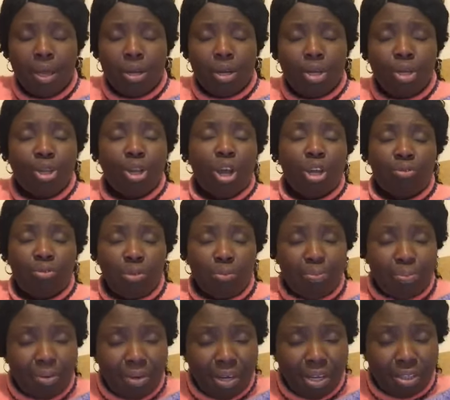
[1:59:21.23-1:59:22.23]
Lord, we
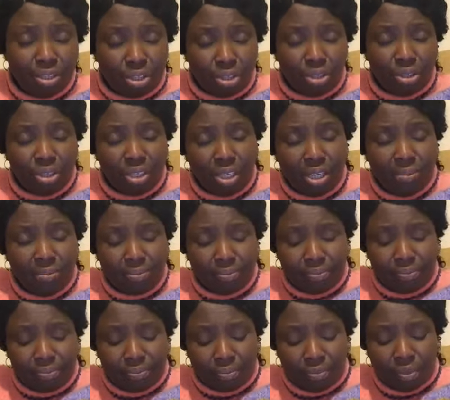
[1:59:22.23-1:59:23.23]
bless your name.
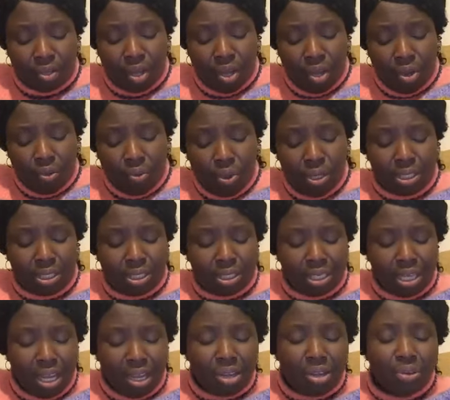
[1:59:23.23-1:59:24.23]
We
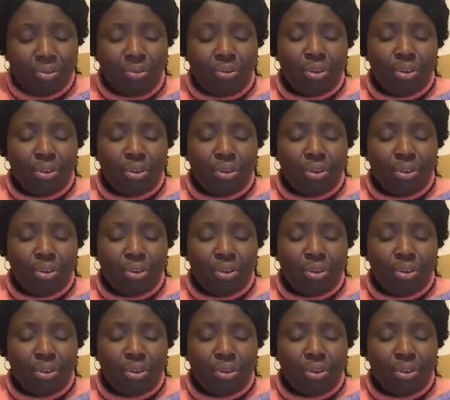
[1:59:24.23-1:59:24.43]
thank you